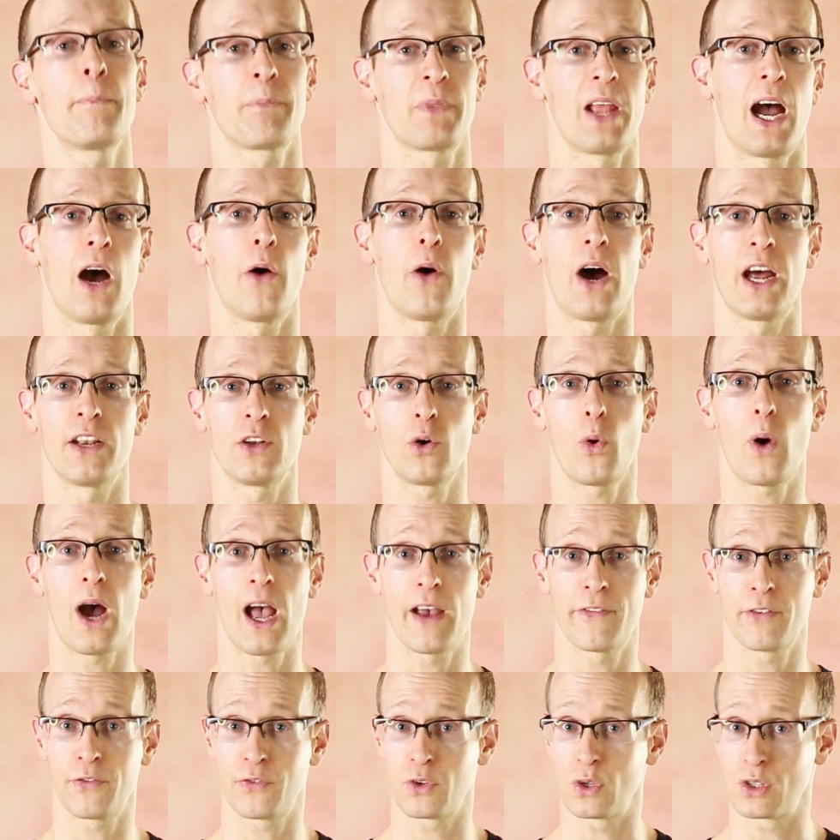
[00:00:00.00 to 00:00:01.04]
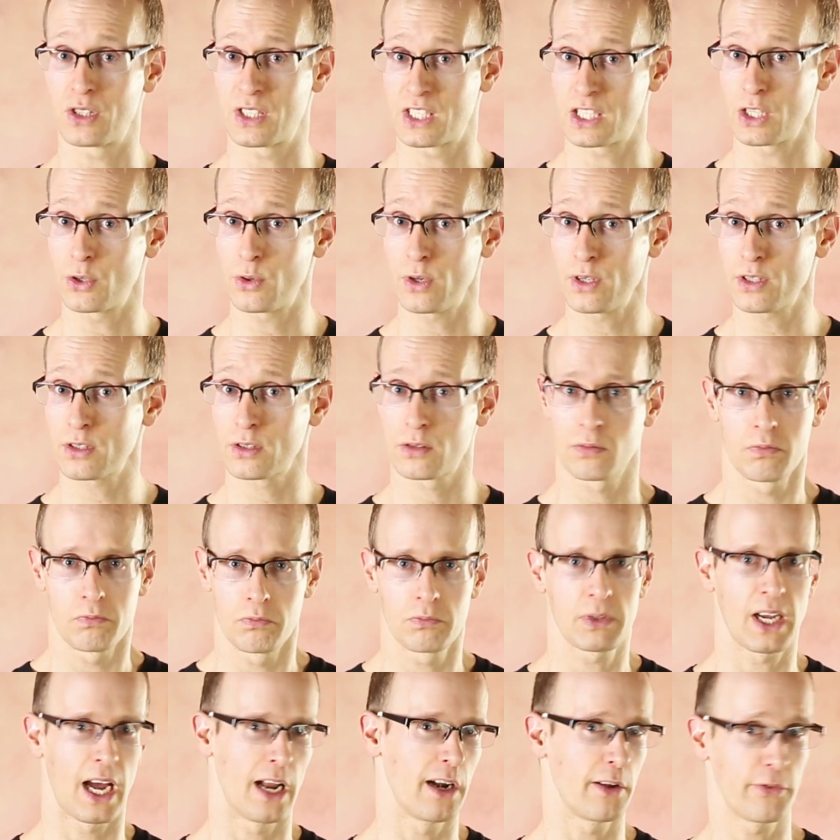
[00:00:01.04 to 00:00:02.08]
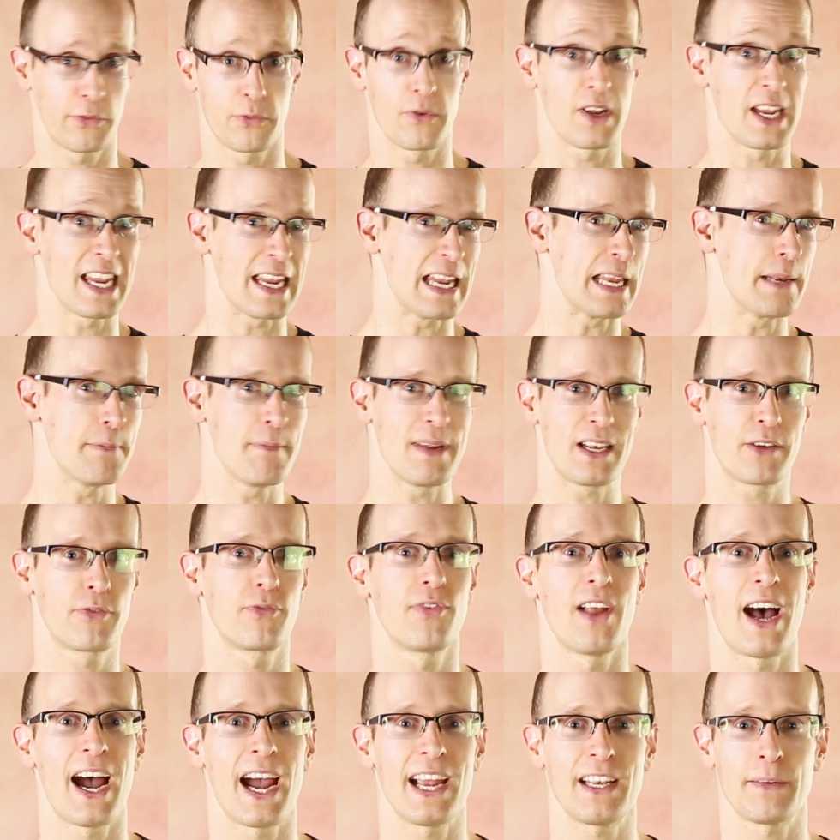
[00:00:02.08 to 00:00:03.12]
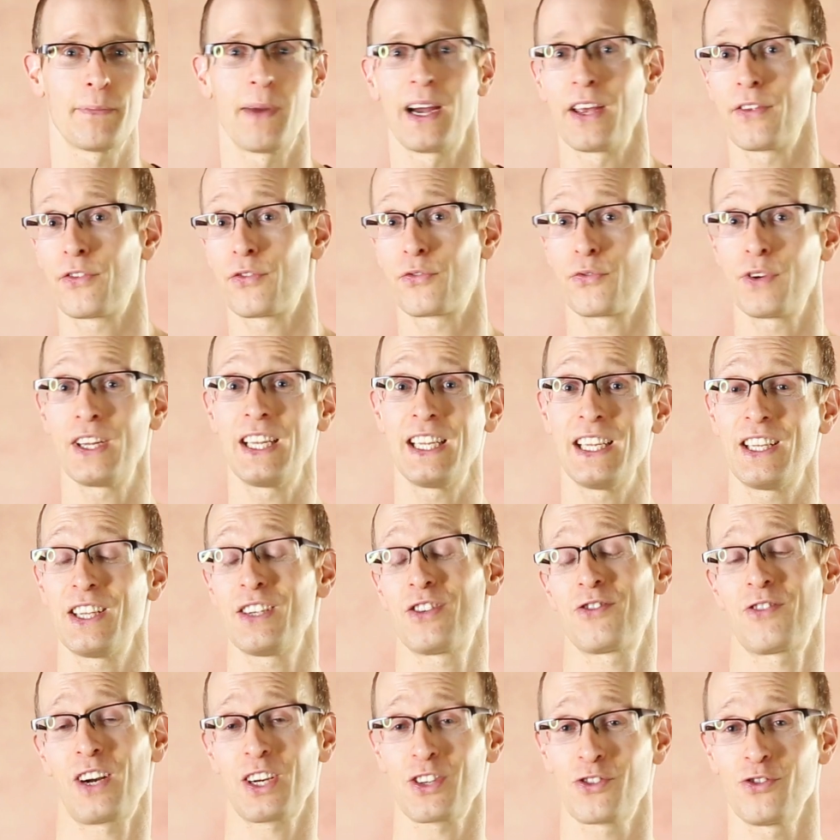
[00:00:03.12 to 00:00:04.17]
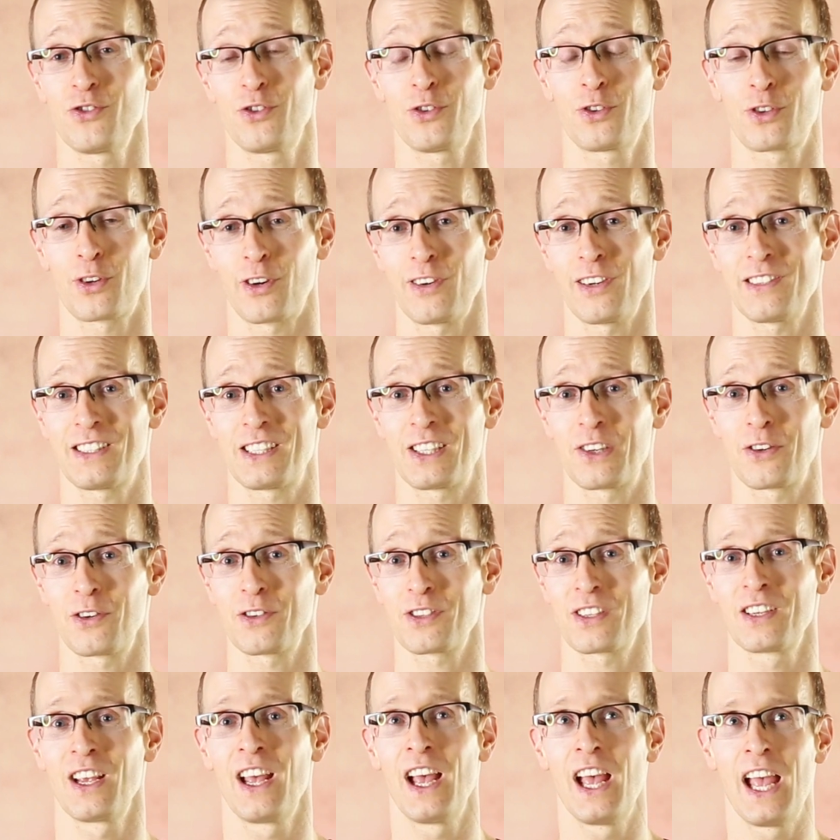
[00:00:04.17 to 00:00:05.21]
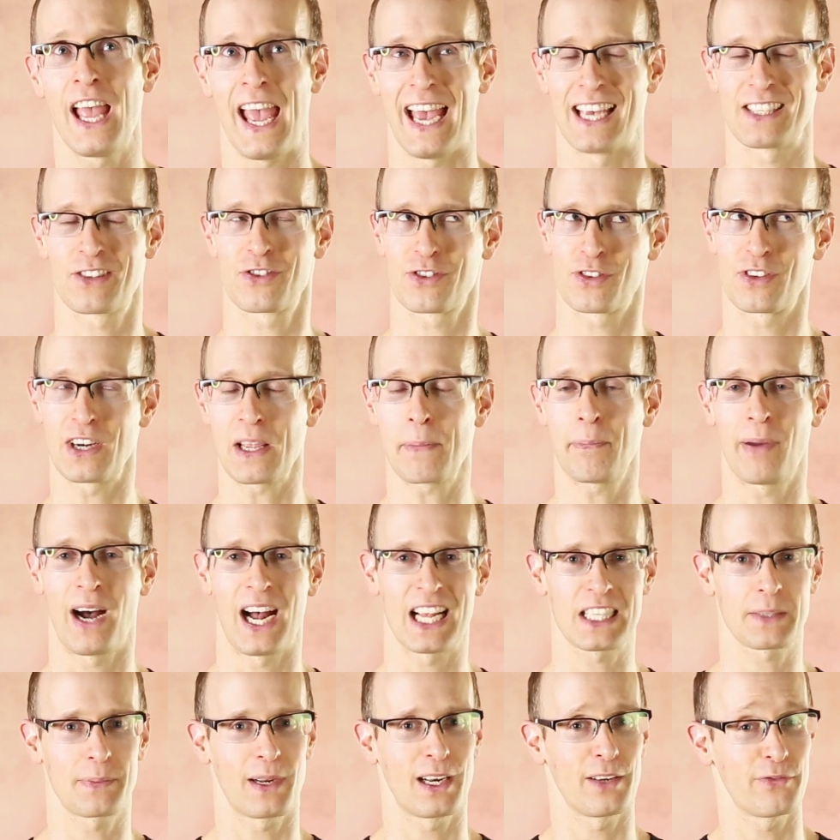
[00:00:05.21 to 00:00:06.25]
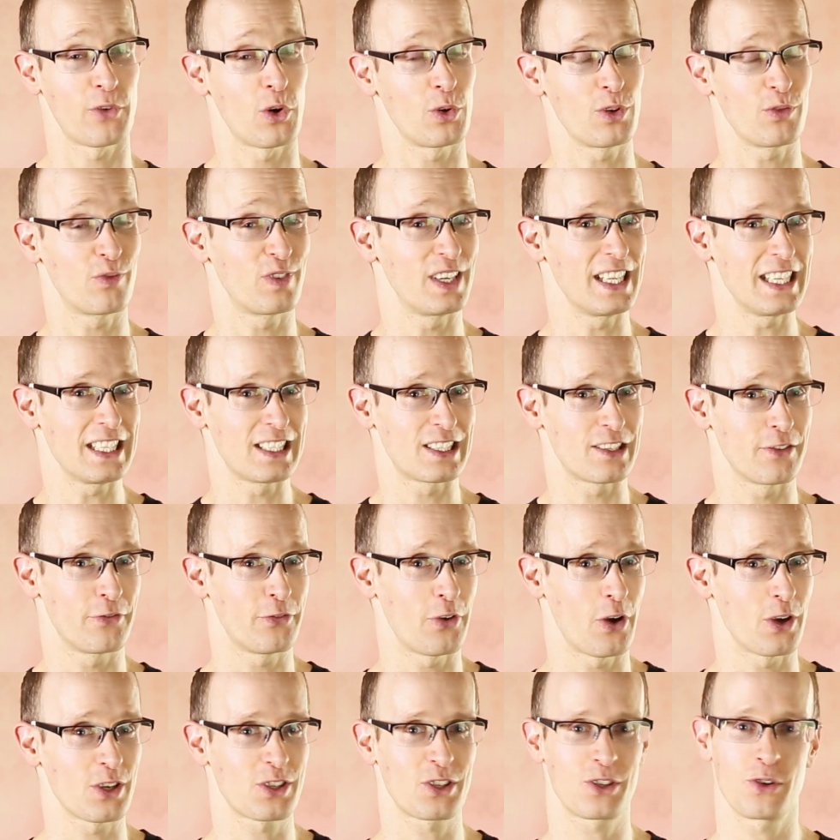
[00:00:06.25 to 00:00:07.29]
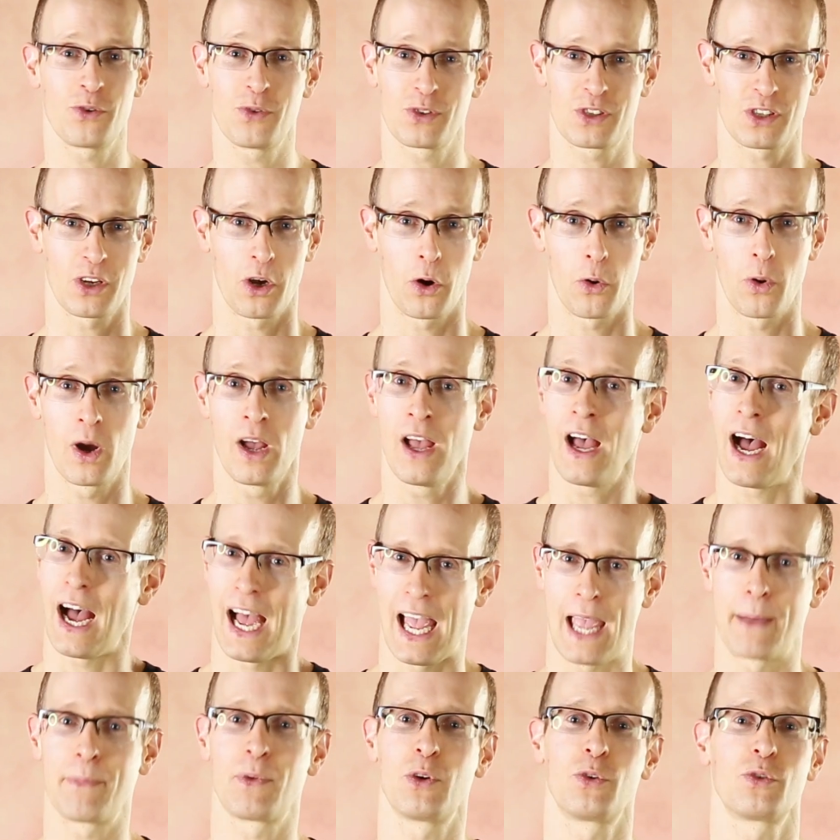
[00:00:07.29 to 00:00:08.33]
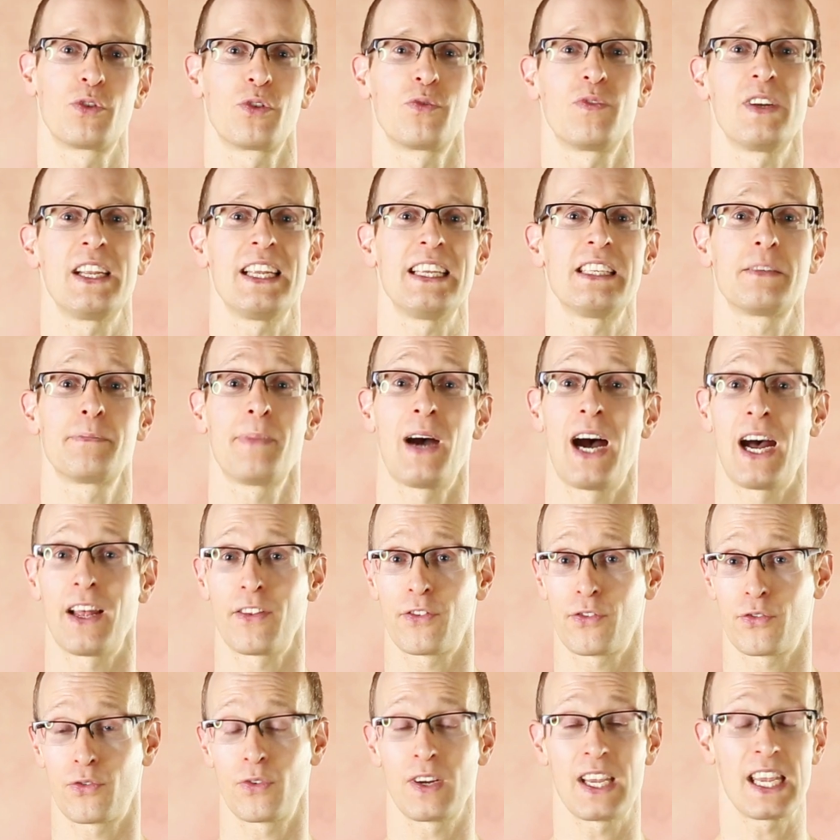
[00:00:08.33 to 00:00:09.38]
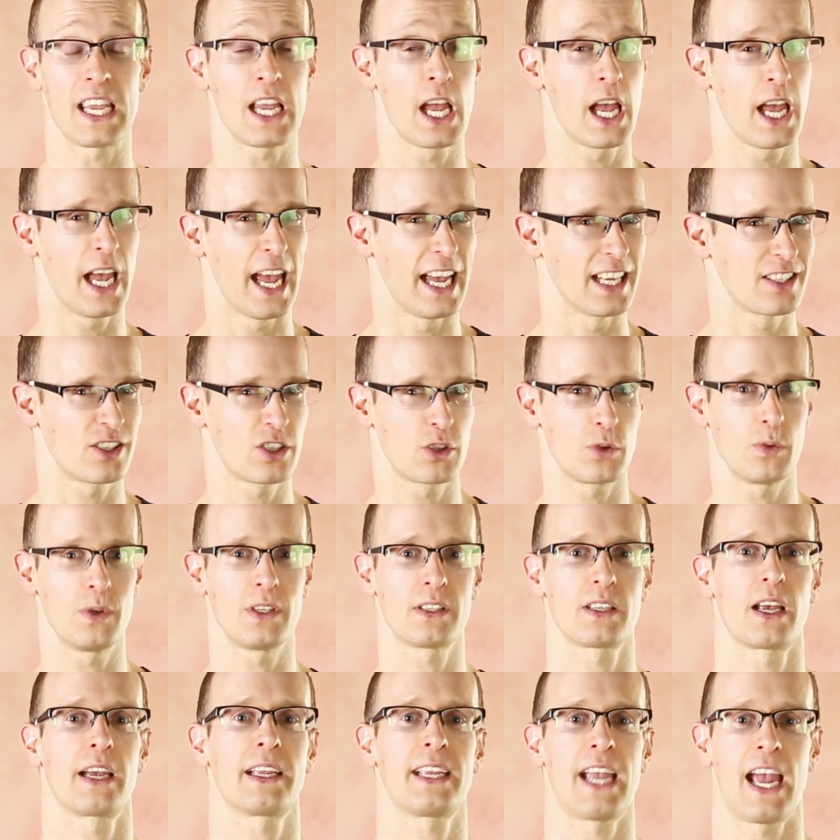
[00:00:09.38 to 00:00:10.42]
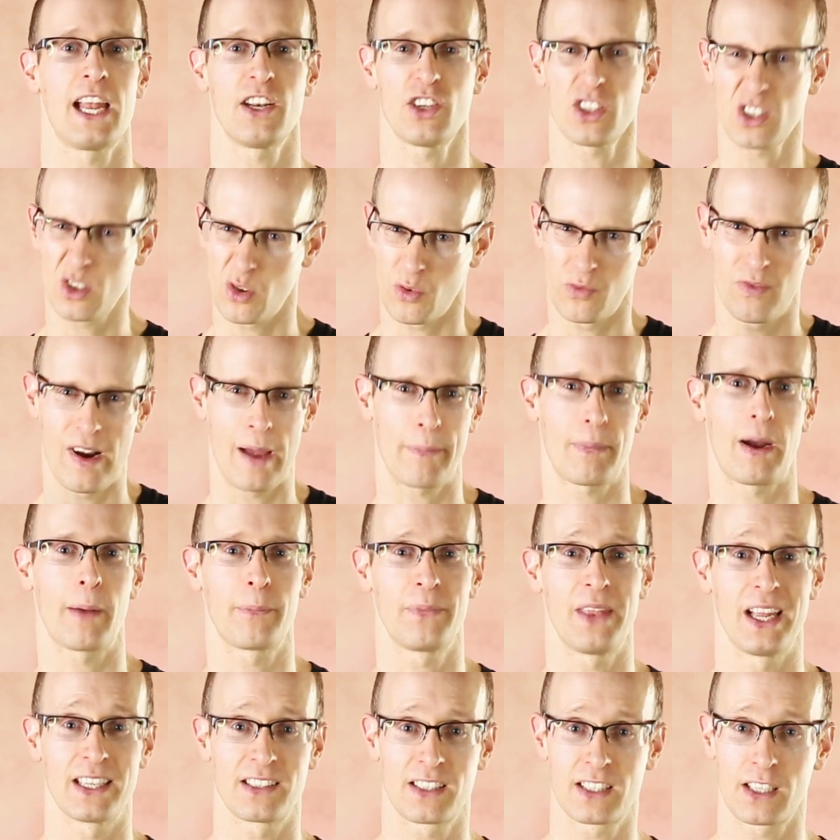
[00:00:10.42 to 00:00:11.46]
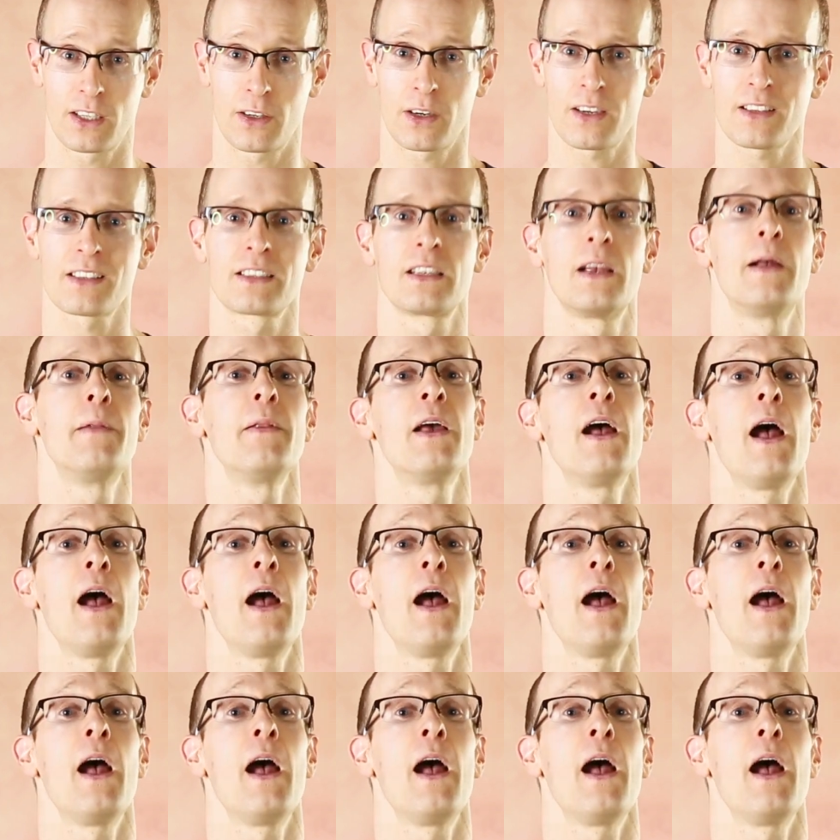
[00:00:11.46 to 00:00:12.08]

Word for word: Now, I know I have a few series, kind of in mid-flight. My 3D destruction tutorial series has three parts, but I've only released the first two, so I am going to release part three as soon as I can just to wrap up that series.